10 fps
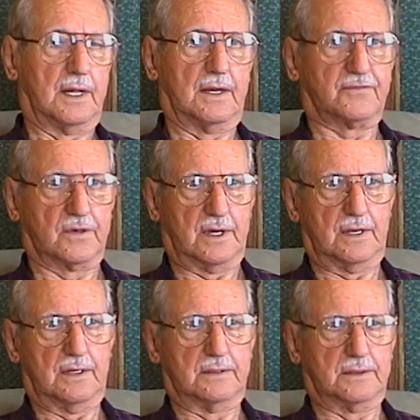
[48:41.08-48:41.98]
after
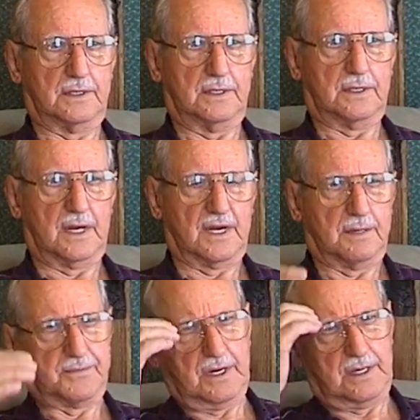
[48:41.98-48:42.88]
I got
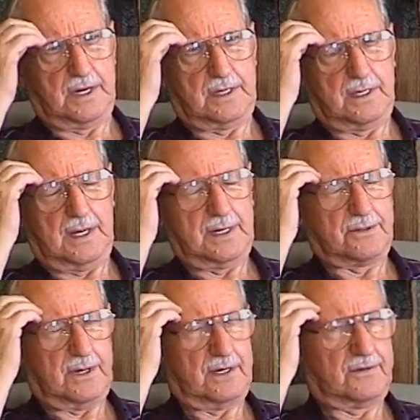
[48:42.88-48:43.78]
up there that I
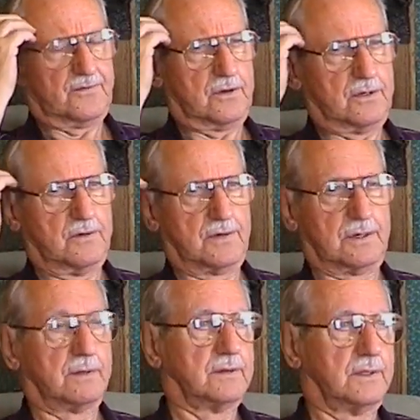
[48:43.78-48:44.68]
transferred over
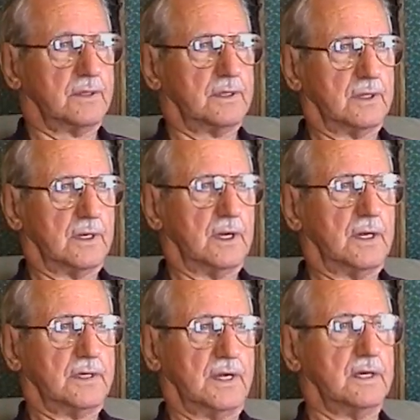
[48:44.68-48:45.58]
to
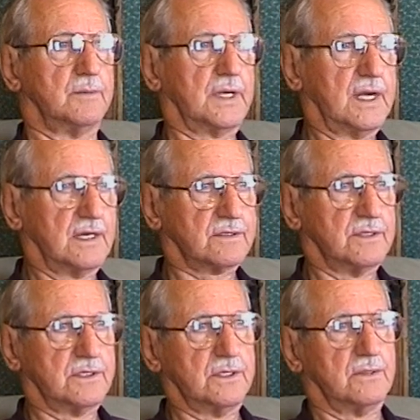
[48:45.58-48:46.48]
Neil
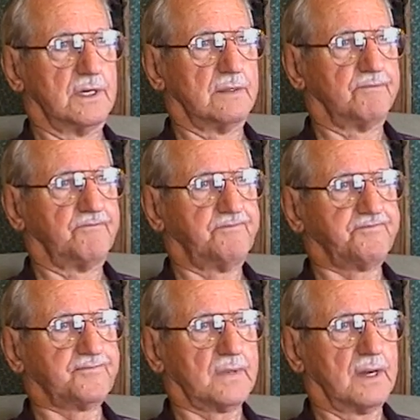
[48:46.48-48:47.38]
McKinstry's unit
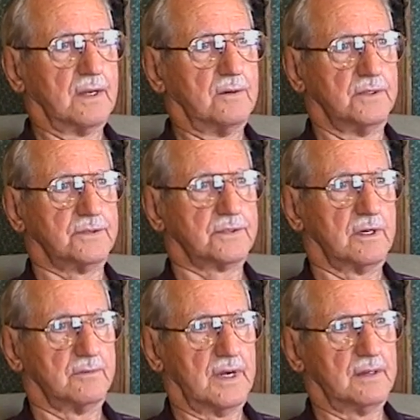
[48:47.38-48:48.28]
which is
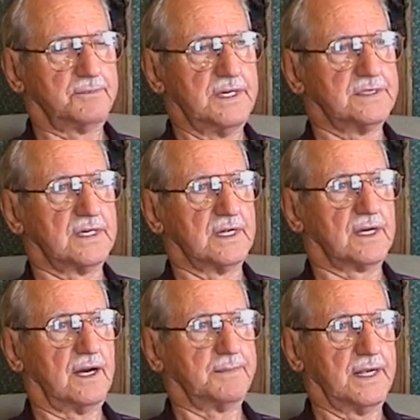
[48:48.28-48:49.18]
on Mount Pisa di
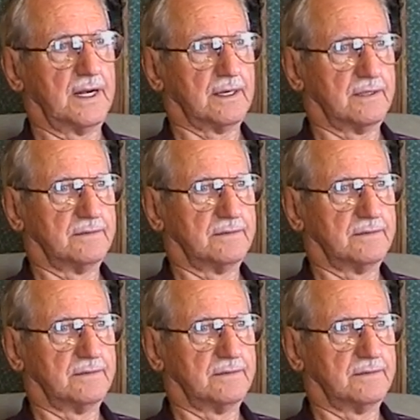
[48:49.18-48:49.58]
Capiano.